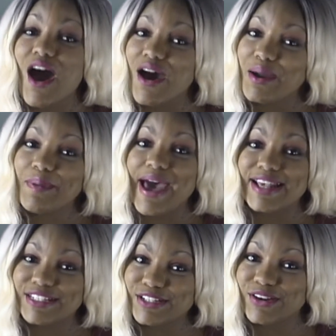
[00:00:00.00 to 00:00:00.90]
our
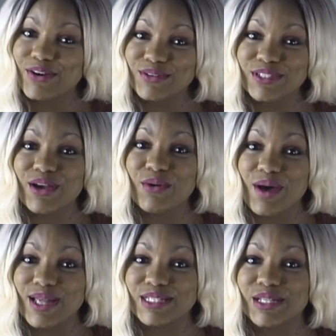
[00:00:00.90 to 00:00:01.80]
pastor, Odell
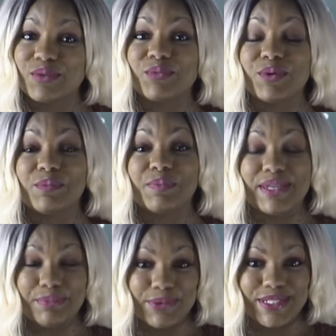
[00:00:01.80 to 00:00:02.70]
Watson, will
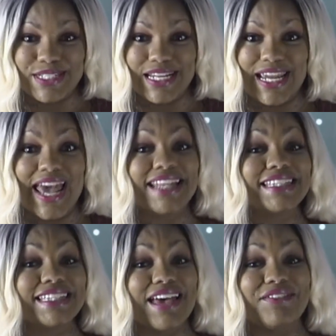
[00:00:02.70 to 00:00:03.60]
be preaching at
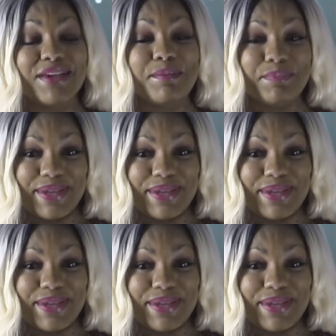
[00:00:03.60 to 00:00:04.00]
7